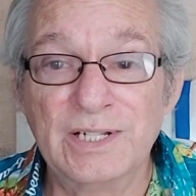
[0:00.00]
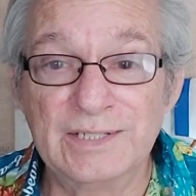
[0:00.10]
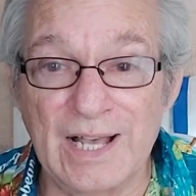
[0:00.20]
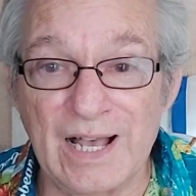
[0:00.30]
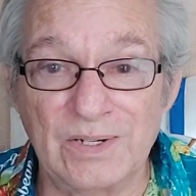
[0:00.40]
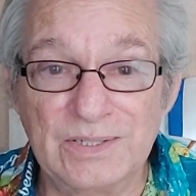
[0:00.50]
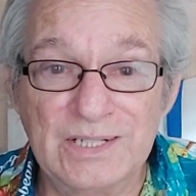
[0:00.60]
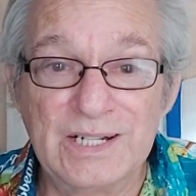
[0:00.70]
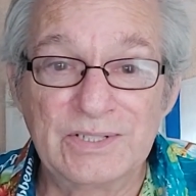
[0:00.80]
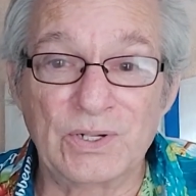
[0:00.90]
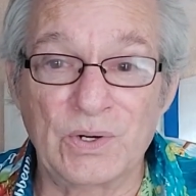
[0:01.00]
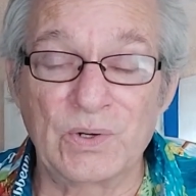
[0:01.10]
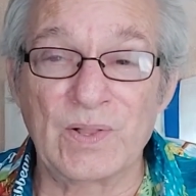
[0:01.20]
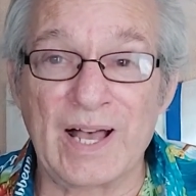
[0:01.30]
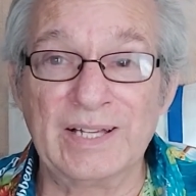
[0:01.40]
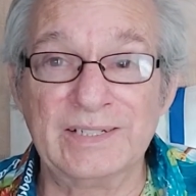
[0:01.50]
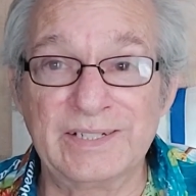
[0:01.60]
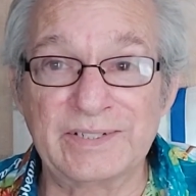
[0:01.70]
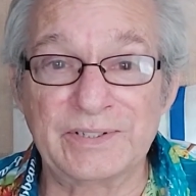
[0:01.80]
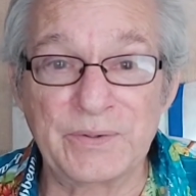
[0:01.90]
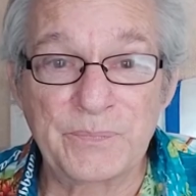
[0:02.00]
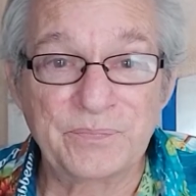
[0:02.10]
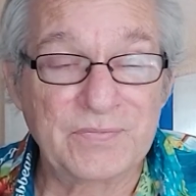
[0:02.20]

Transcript: Now, the whole idea